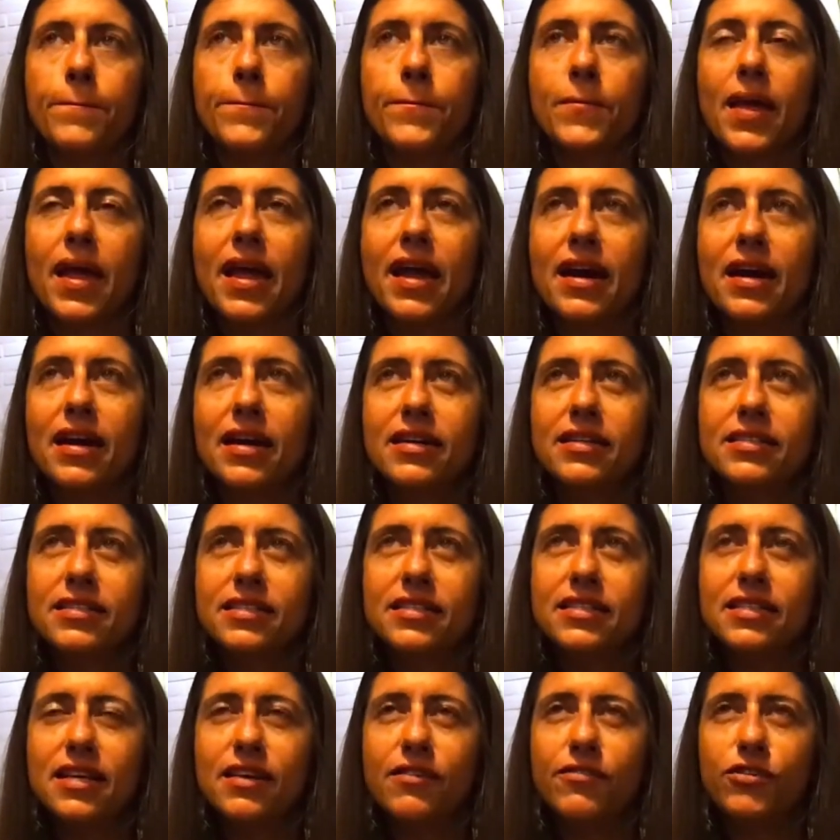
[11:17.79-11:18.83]
And
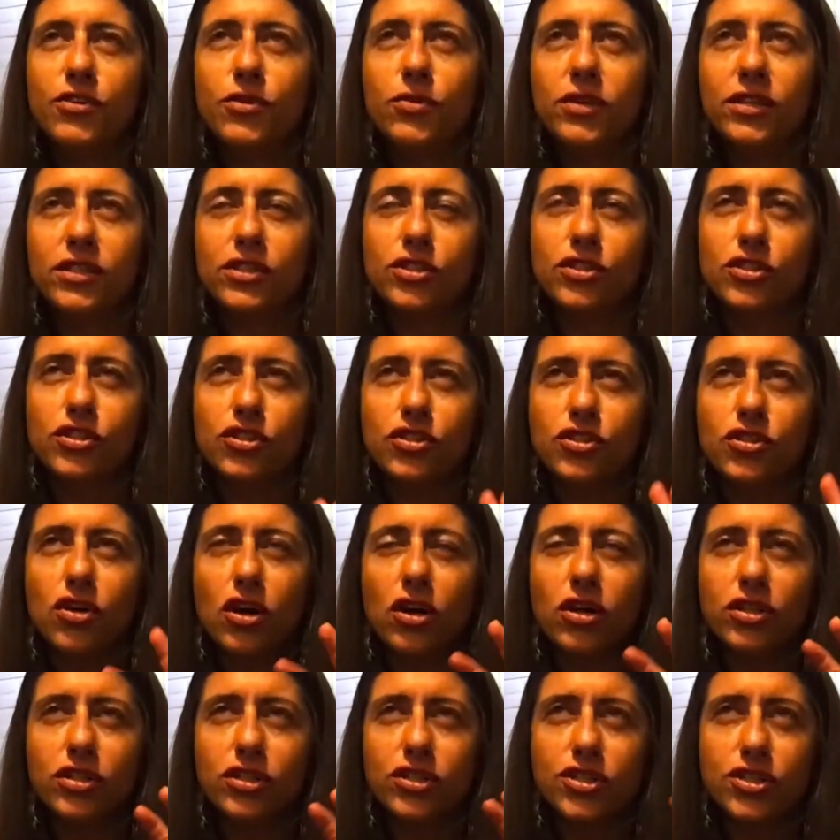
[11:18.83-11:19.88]
if you can
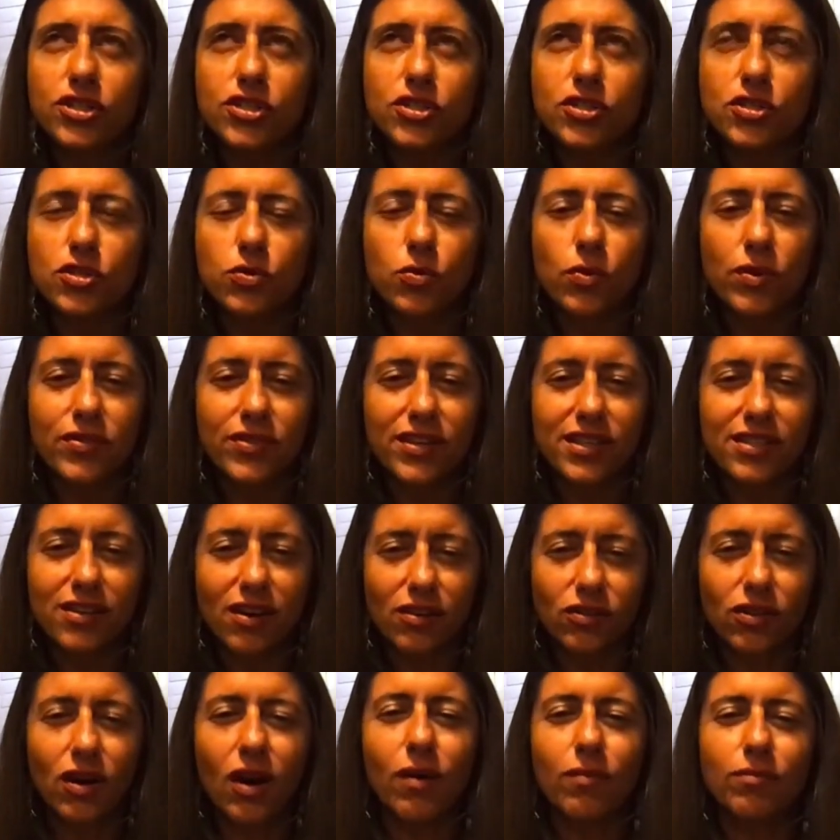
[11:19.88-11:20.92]
start to, when these
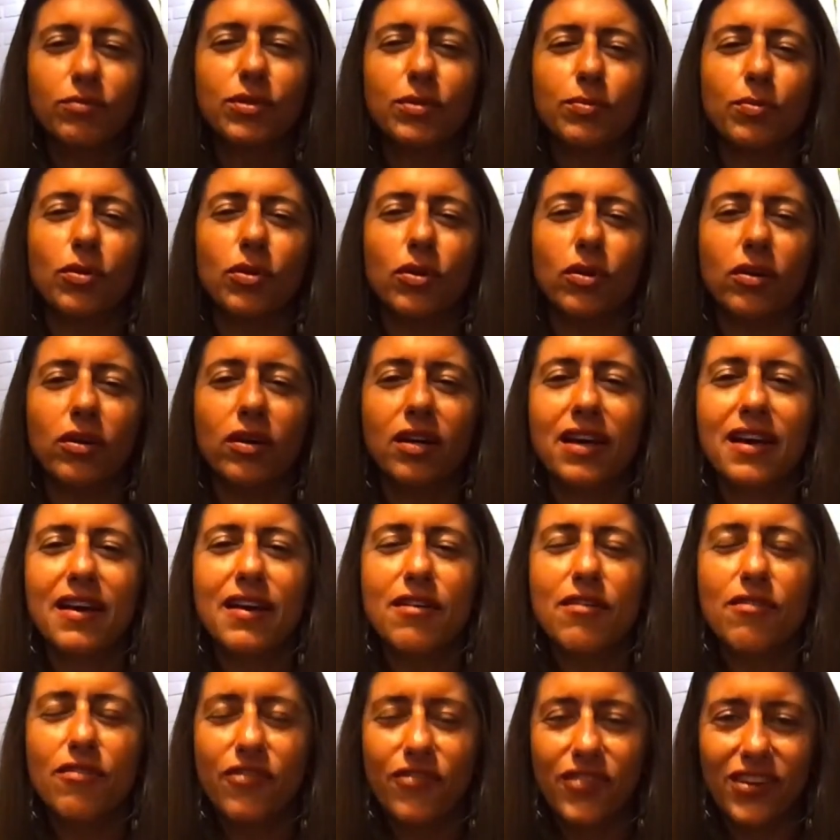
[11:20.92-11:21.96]
uncomfortable
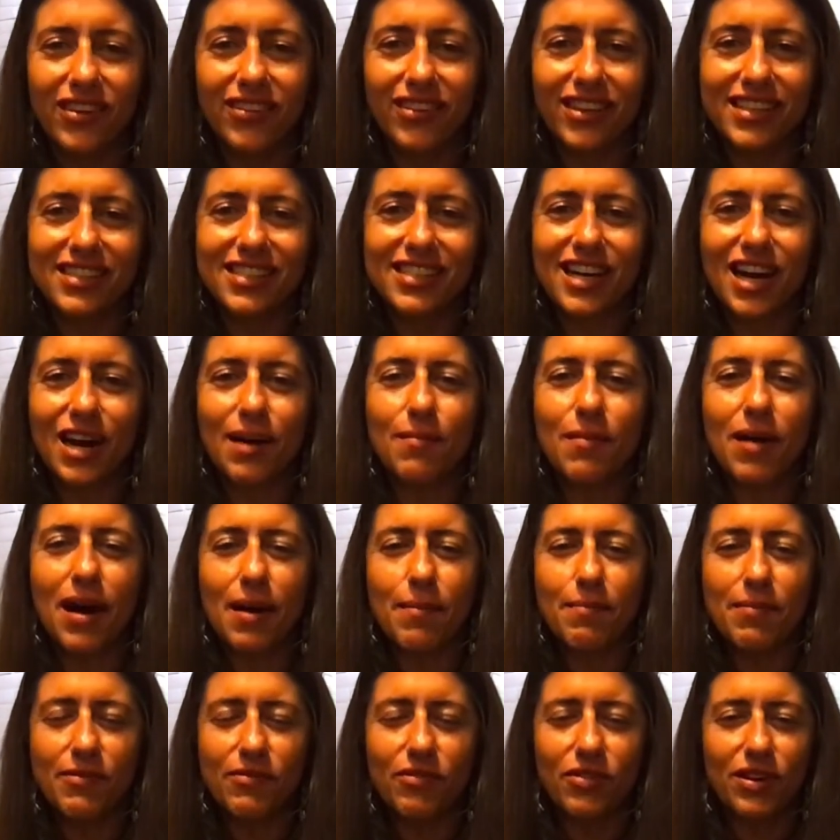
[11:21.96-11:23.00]
feelings come
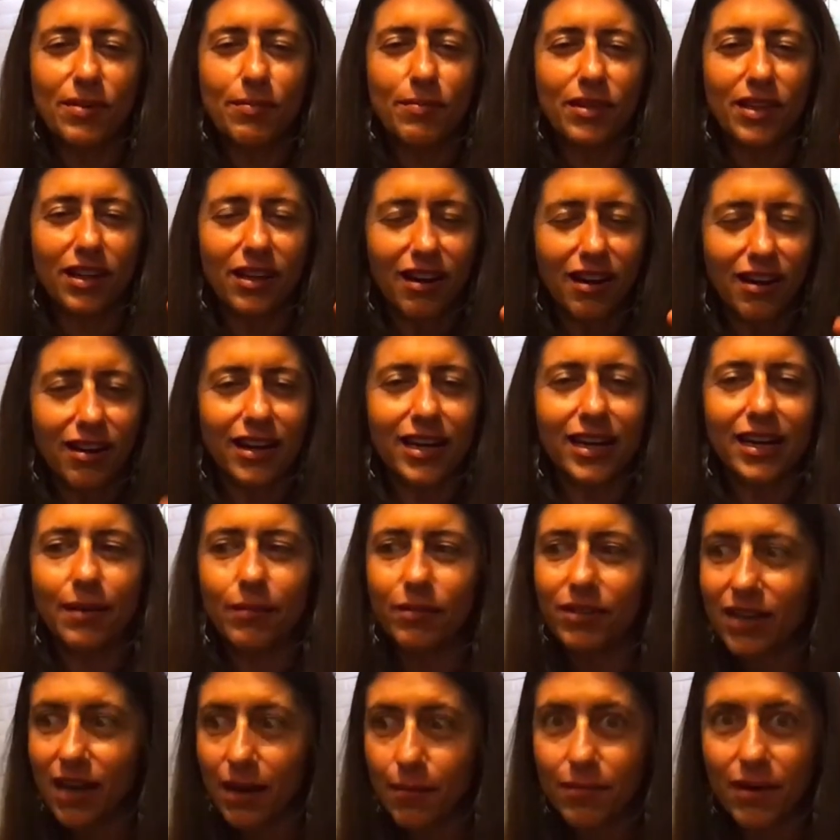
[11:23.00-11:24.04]
up, if you can be like, all right,
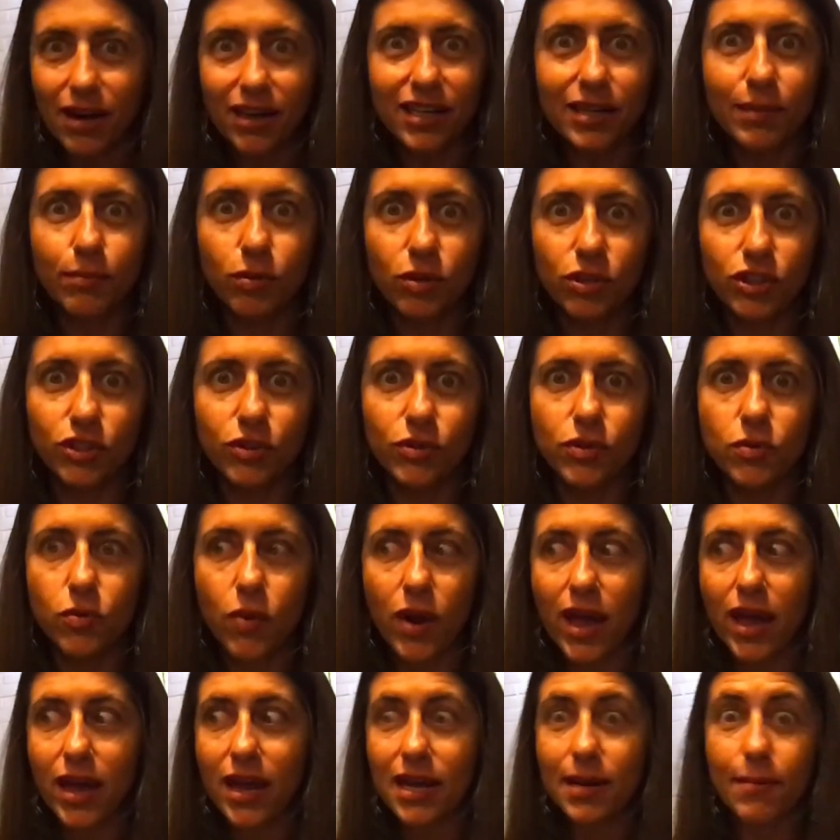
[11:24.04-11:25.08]
I'm not going to push you
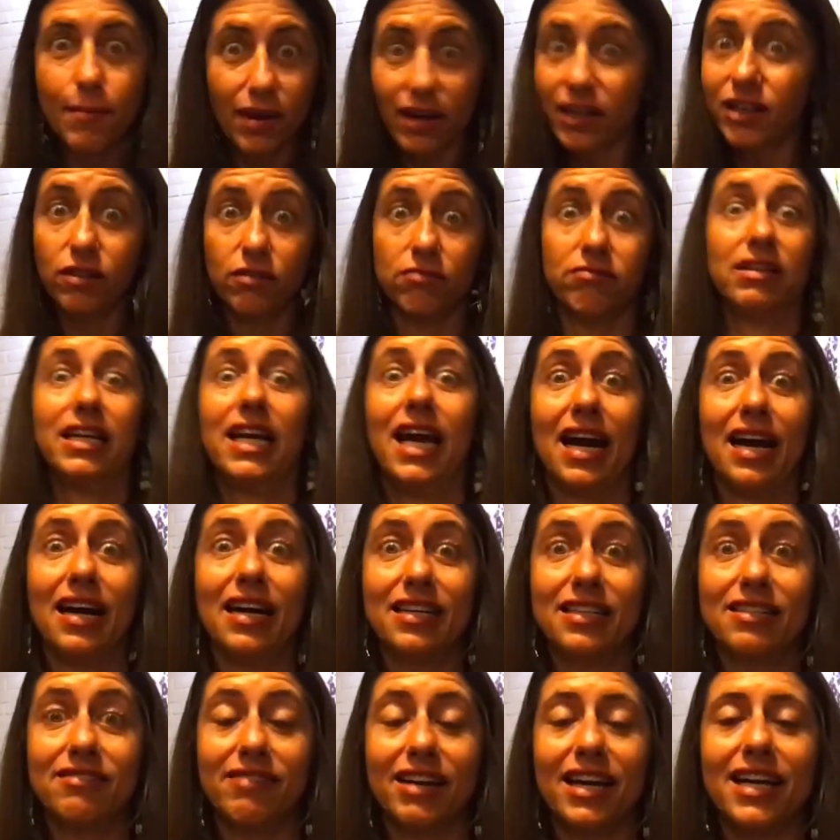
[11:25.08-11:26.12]
away and I'm not going to
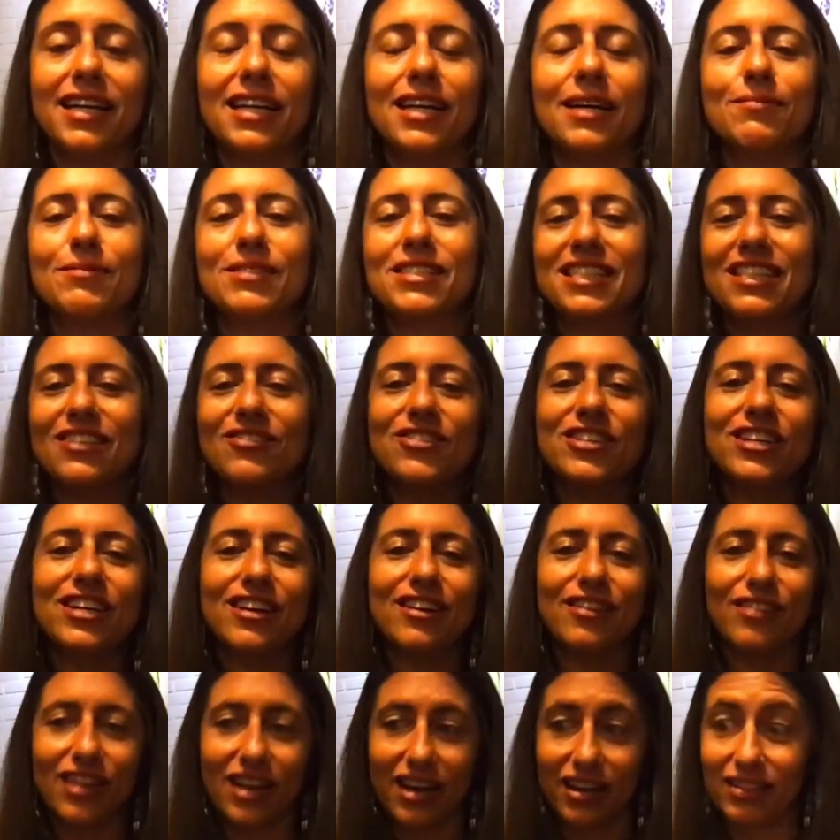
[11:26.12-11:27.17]
react, right? I'm just going
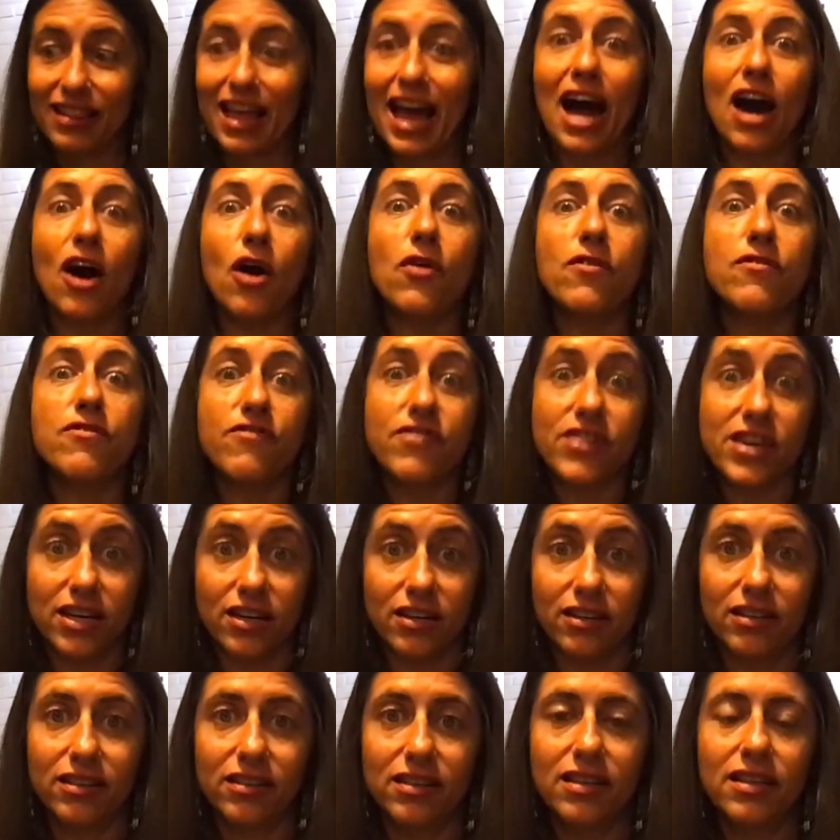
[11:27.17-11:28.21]
to allow,
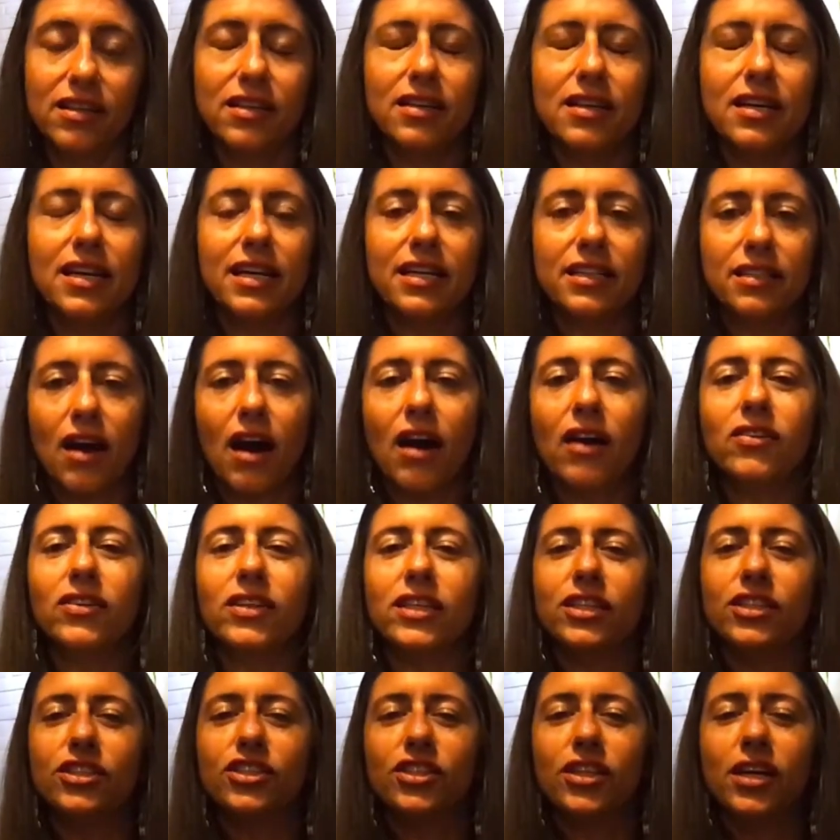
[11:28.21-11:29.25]
feel,
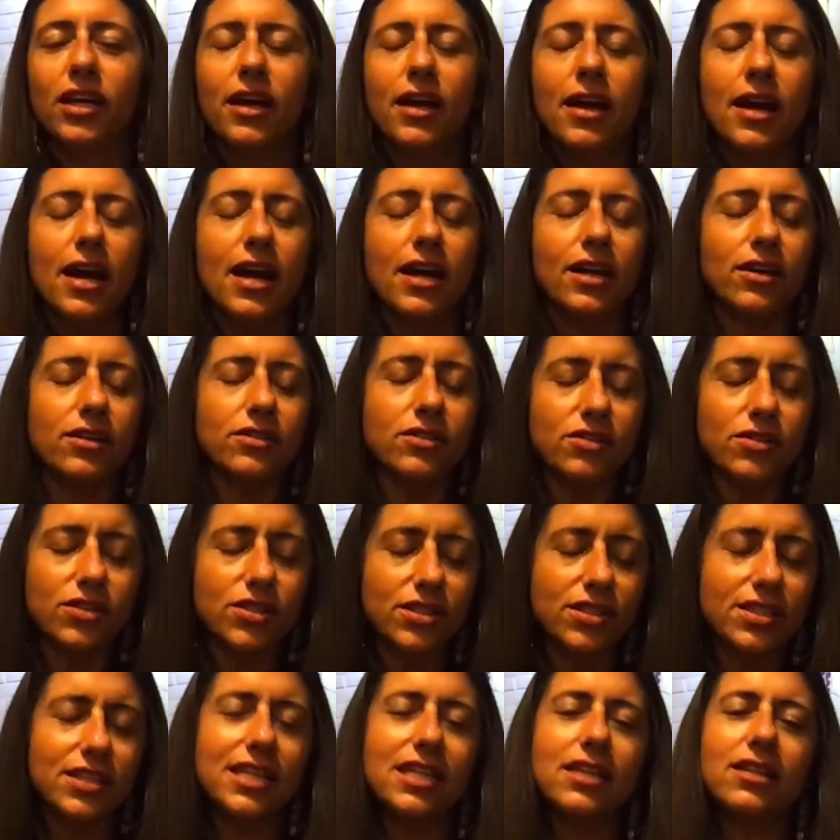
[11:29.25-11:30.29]
acknowledge, and also
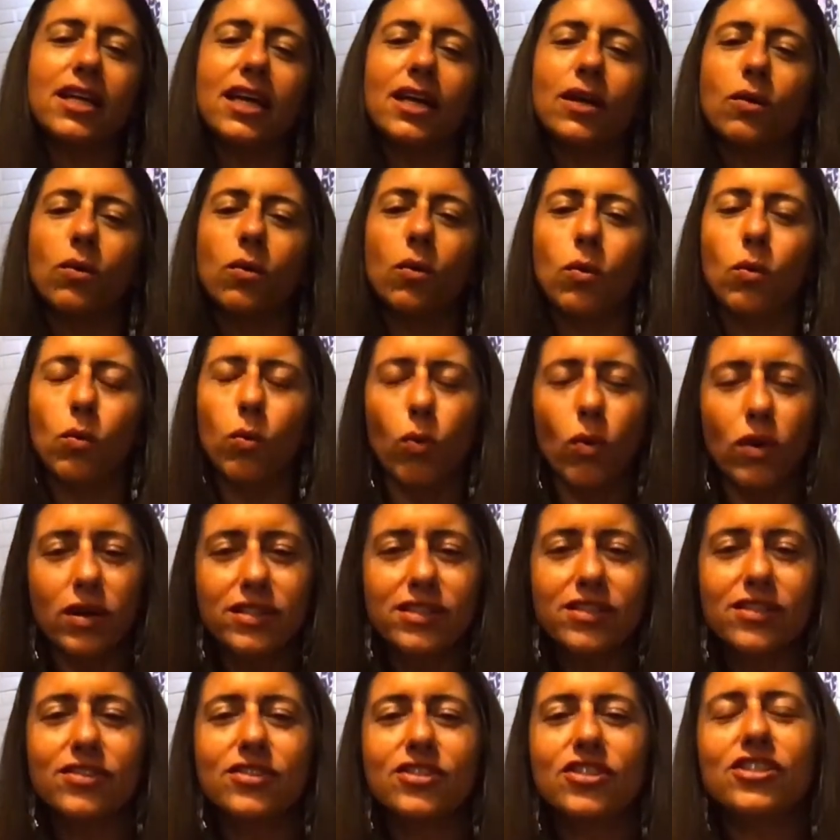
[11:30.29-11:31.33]
just see like
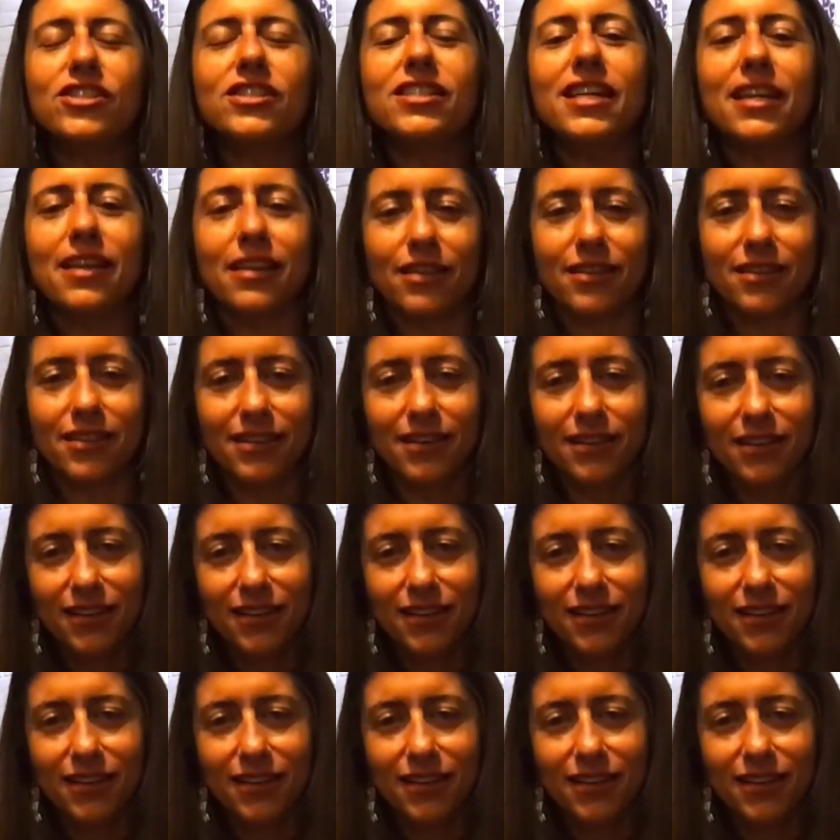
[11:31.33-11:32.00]
what's underneath,